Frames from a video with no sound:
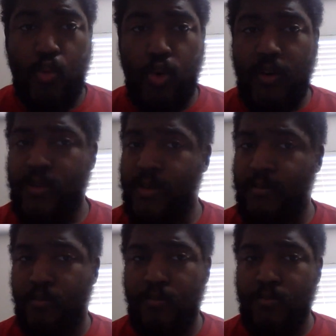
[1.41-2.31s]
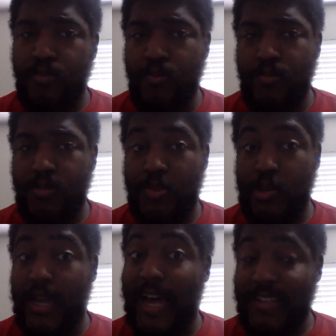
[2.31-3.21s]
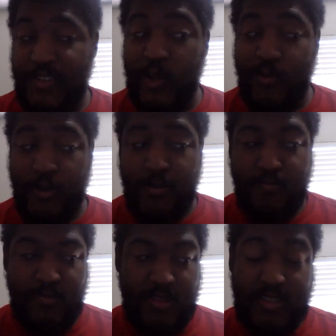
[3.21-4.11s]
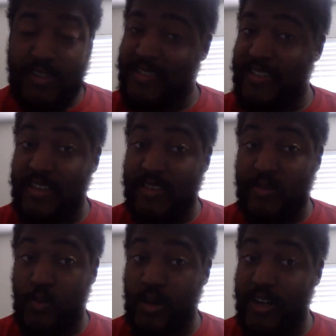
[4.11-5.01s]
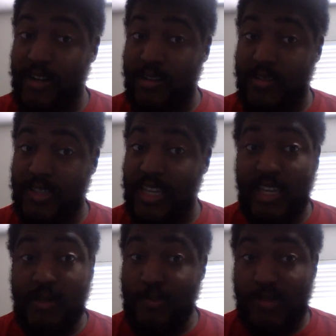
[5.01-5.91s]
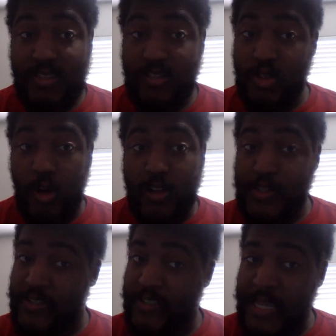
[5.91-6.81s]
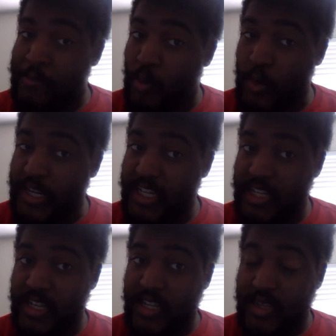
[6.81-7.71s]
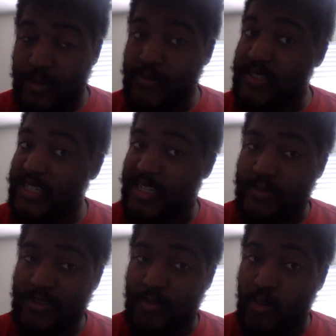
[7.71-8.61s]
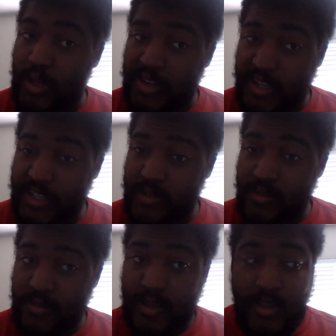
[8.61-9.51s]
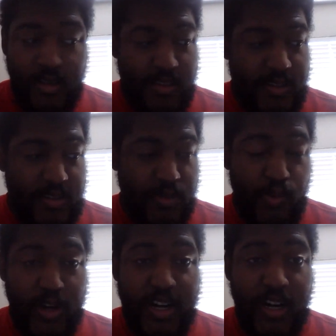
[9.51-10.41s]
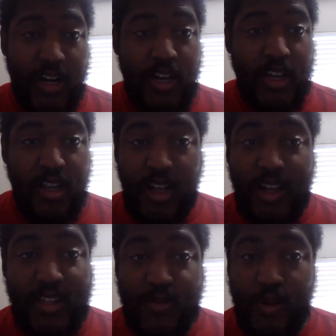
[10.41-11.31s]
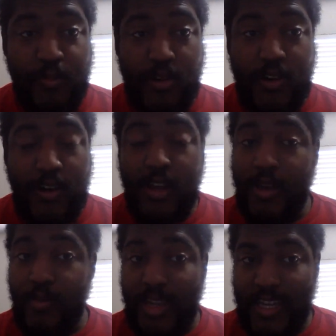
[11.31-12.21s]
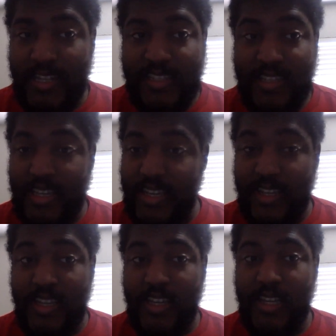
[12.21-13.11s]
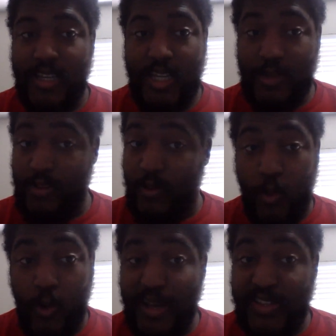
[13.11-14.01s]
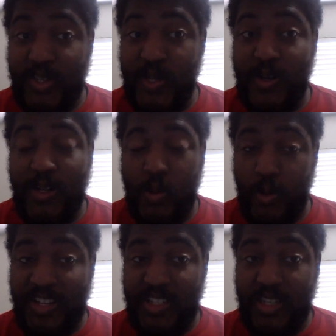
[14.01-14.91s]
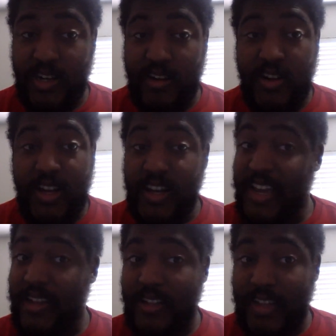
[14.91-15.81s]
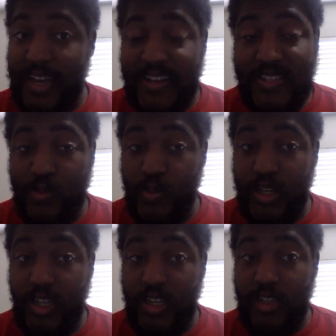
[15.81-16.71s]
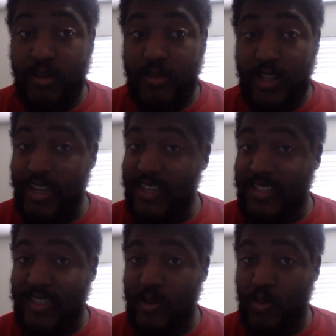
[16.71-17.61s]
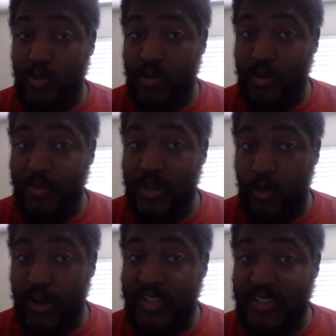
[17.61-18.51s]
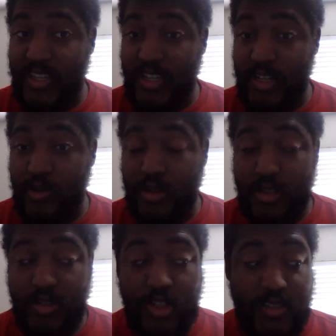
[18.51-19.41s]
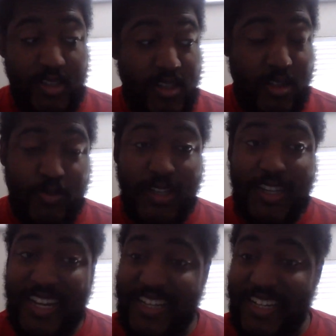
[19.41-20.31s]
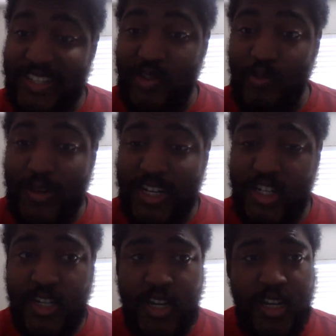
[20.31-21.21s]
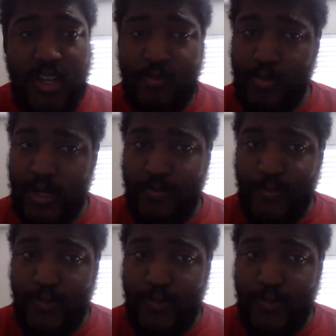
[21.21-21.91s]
Welcome to October. This is where teams start to separate themselves from one another. This is where college football begins to get even crazier and crazier. And after last week, you know, things were a little bit crazy, you know, a little just a little bit, not not too much, but